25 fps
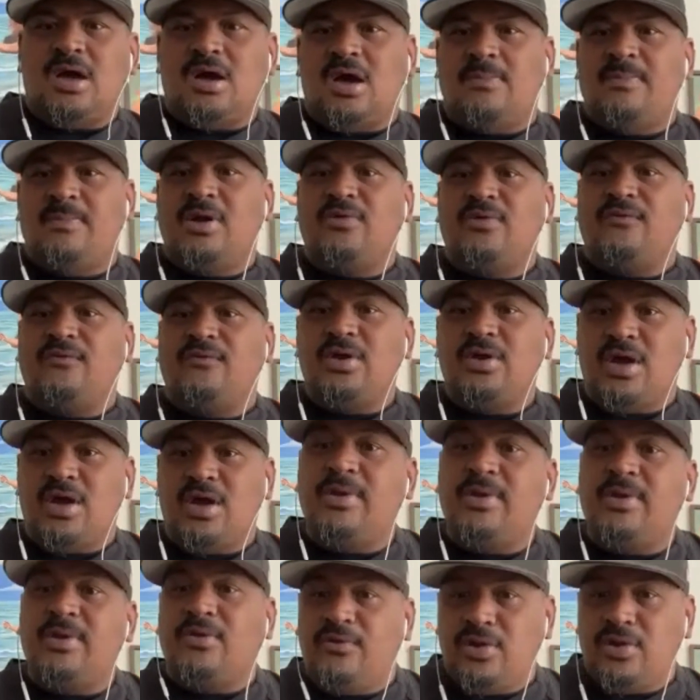I'm
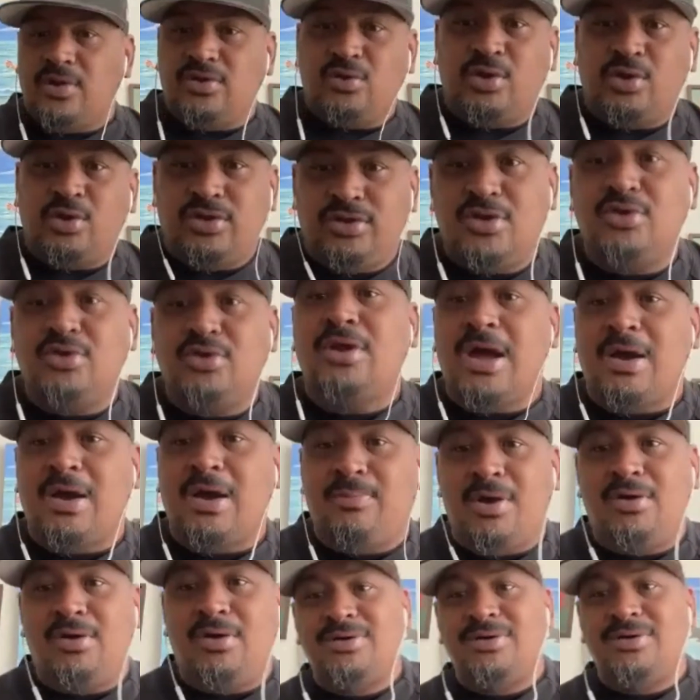interviewing you now, bro.